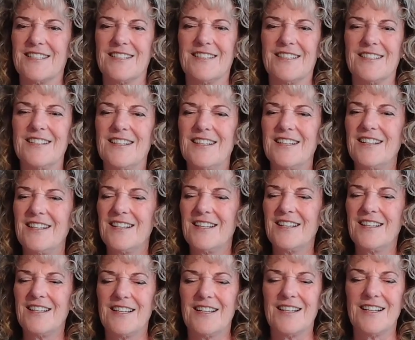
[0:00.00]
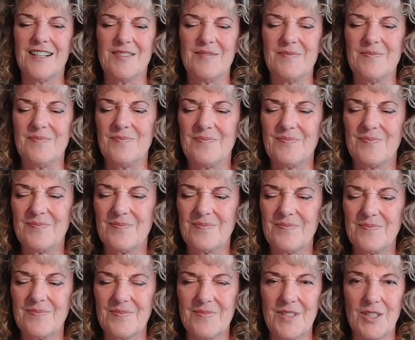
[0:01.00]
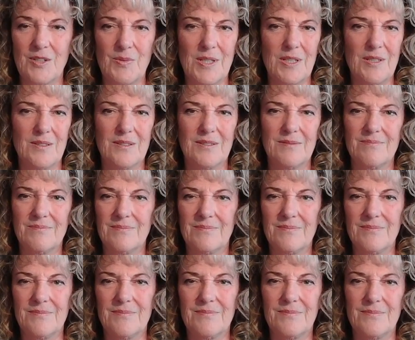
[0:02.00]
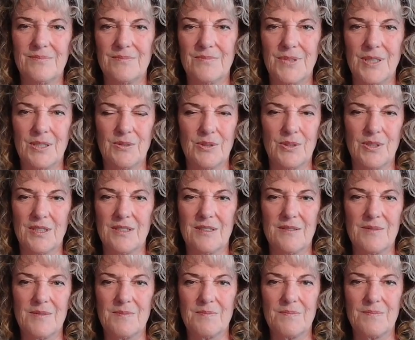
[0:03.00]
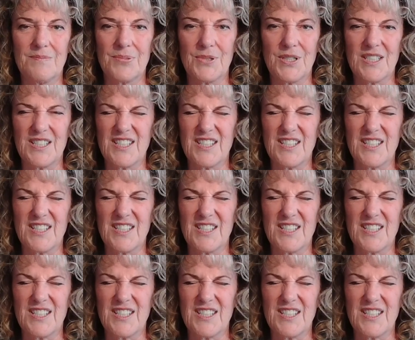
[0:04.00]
And, we grew it pretty